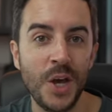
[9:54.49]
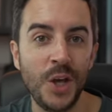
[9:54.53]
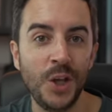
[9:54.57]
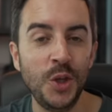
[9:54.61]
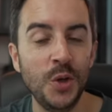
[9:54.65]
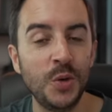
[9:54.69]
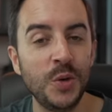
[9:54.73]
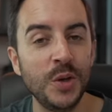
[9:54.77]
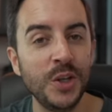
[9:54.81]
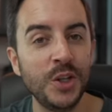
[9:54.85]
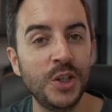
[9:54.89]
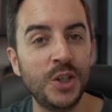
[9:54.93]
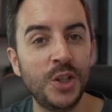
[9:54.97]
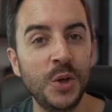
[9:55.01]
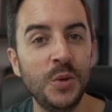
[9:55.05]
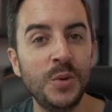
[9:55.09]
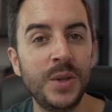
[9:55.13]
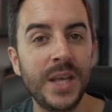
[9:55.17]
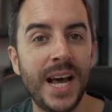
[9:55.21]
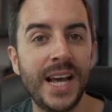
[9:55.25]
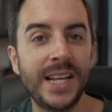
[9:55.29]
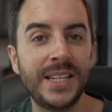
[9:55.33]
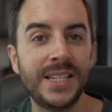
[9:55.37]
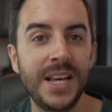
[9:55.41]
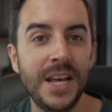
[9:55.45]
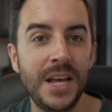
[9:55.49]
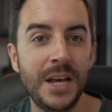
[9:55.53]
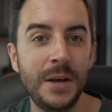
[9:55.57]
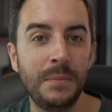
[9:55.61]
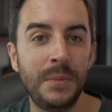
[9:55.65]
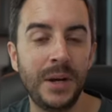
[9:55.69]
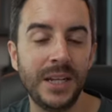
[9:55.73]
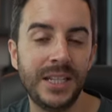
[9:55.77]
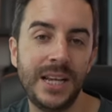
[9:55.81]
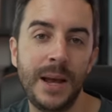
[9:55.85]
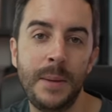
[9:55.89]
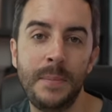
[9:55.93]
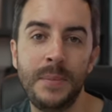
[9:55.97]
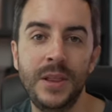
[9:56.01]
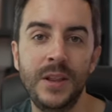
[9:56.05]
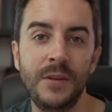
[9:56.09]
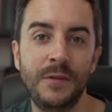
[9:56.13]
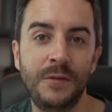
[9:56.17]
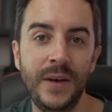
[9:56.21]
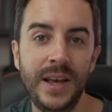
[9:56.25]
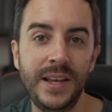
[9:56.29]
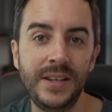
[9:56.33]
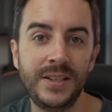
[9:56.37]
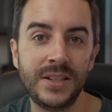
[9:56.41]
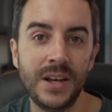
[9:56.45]
you can do that by tapping the
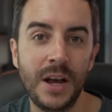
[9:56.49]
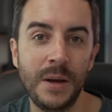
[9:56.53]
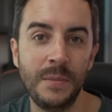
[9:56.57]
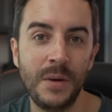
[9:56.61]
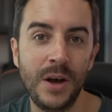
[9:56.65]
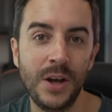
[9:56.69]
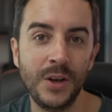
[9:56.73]
FaceTime